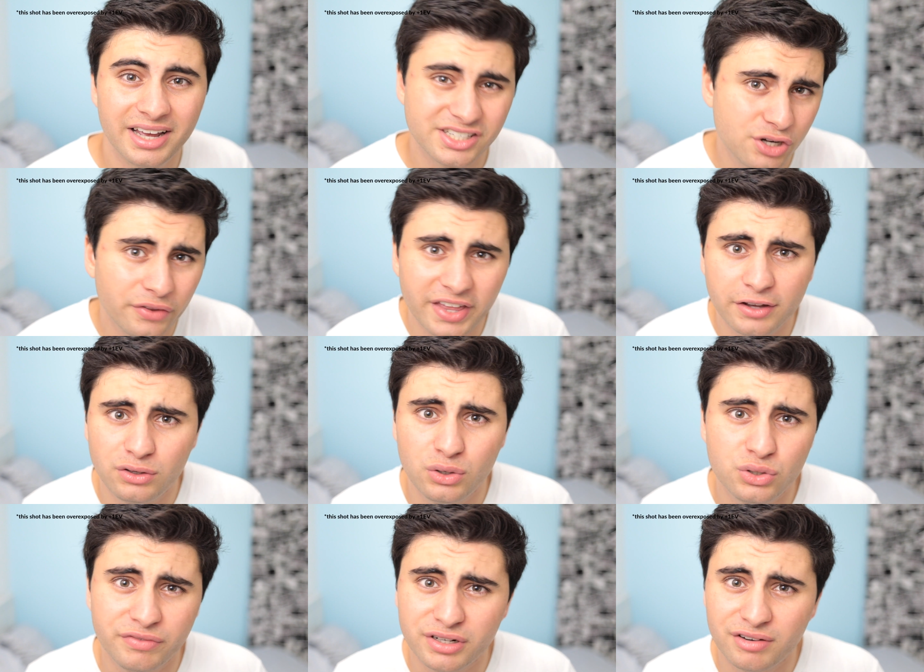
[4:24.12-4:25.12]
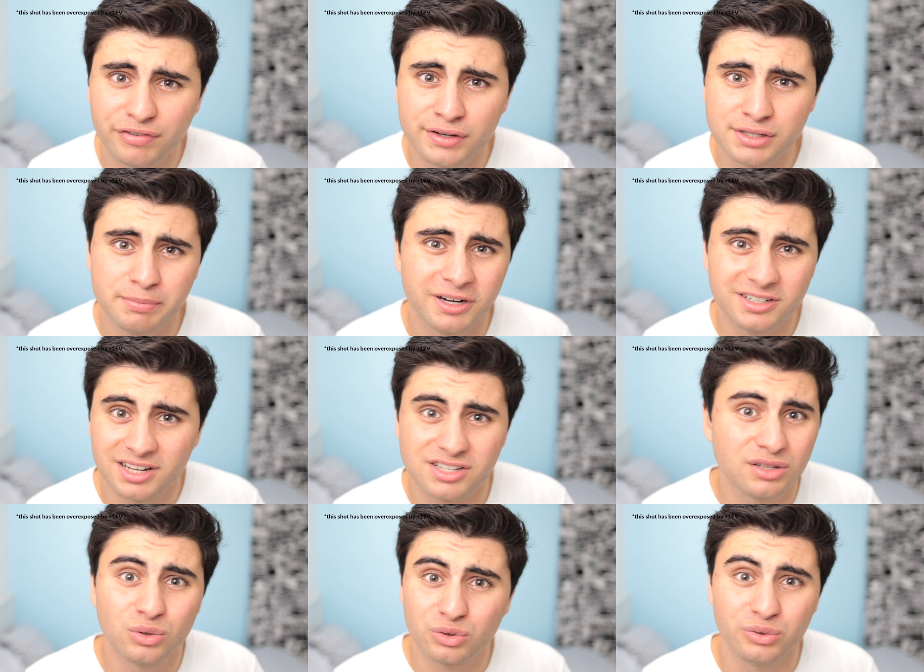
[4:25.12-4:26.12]
It's not that huge of a difference, but it
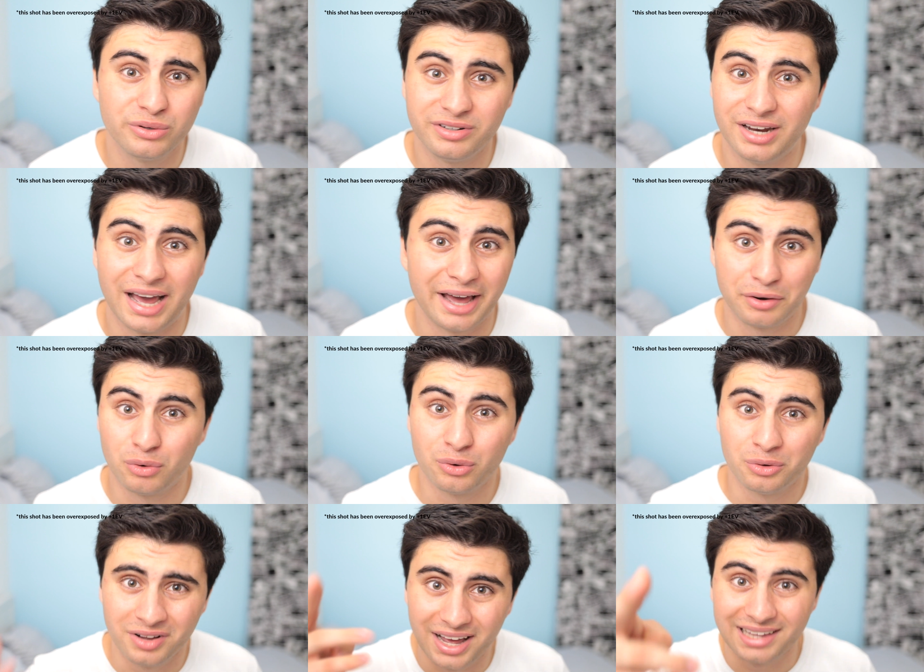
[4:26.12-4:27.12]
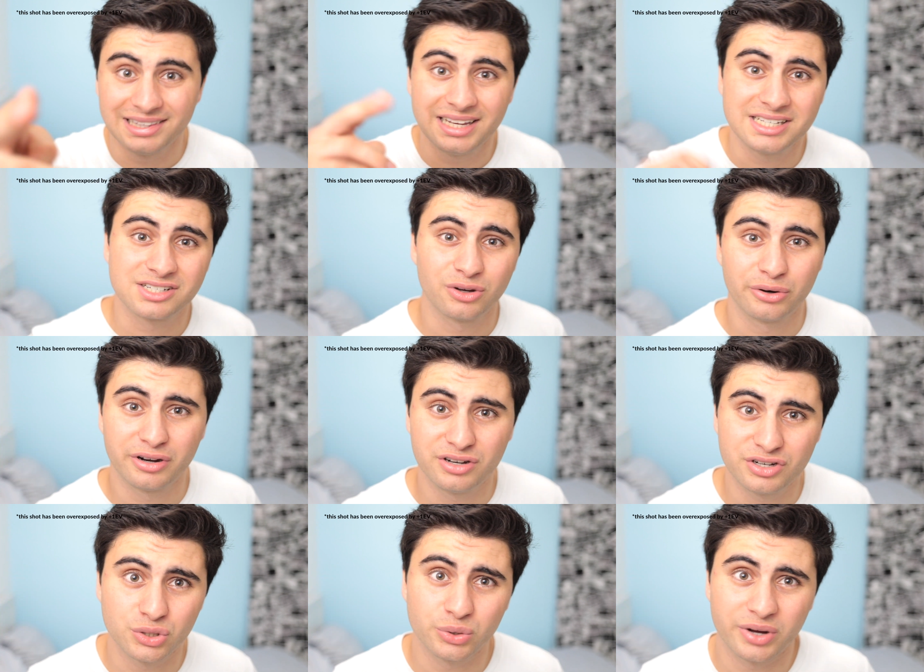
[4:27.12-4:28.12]
doesn't look good at all, at least on a digital